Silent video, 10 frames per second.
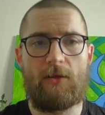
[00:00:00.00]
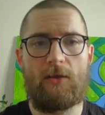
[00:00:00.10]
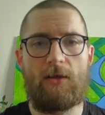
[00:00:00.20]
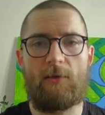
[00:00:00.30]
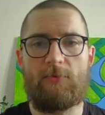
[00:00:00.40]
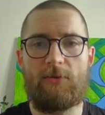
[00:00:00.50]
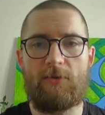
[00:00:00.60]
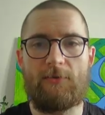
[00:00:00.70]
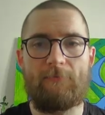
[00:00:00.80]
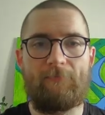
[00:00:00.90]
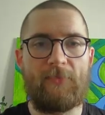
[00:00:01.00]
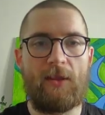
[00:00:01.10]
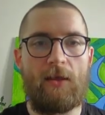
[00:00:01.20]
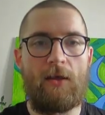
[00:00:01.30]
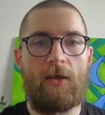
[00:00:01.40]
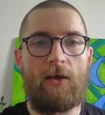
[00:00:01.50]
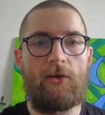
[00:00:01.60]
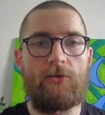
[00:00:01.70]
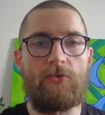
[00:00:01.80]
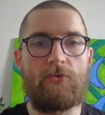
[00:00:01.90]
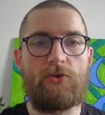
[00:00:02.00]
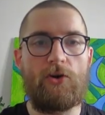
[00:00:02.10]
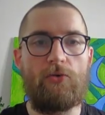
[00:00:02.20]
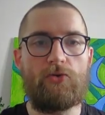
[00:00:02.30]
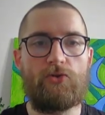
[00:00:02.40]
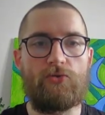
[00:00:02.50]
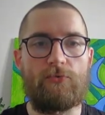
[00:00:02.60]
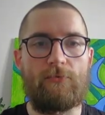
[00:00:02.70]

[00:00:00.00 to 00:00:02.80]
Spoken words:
I'm telling you. You go to,